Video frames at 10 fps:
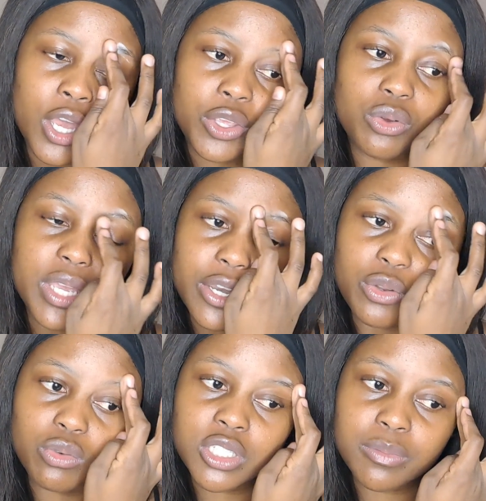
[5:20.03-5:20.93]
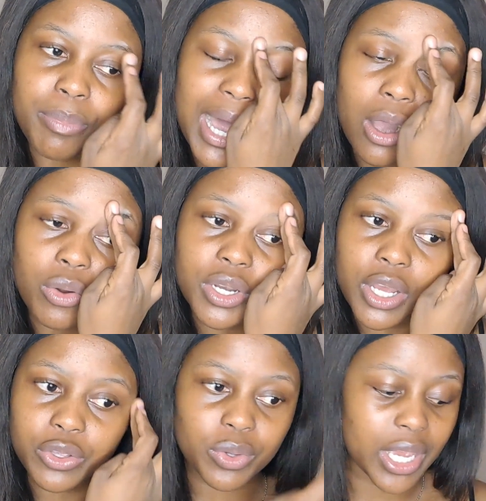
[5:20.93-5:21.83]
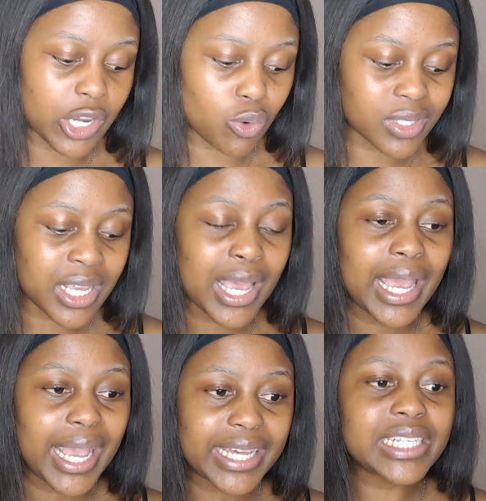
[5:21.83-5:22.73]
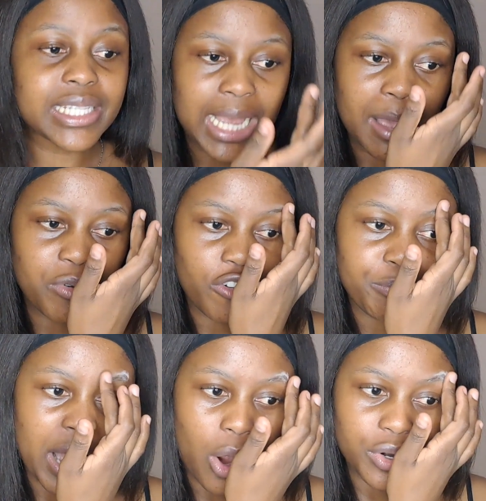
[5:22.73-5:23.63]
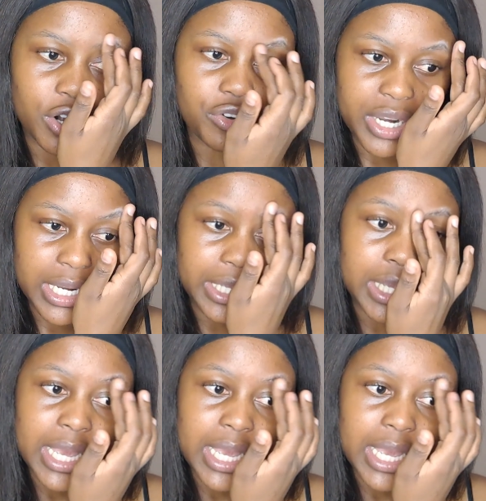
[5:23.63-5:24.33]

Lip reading: You can use powder, you can use any type of powder really.